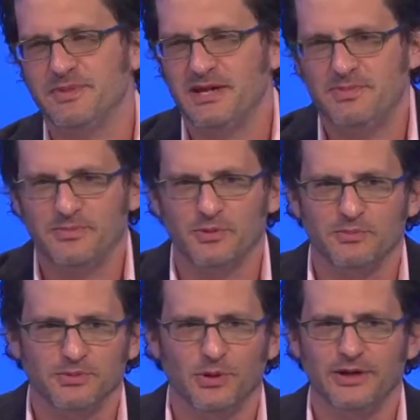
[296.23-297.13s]
as many people
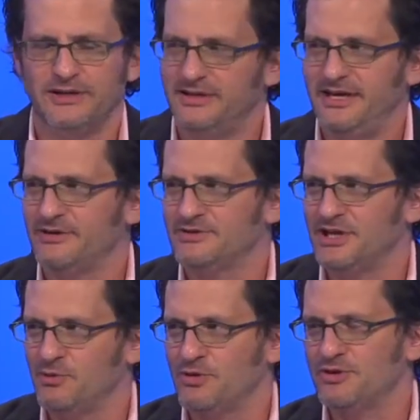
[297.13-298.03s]
employed here as
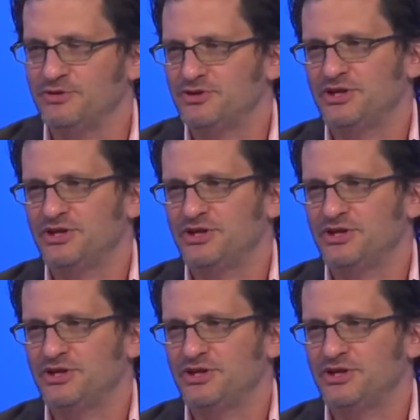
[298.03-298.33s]
they were. They're just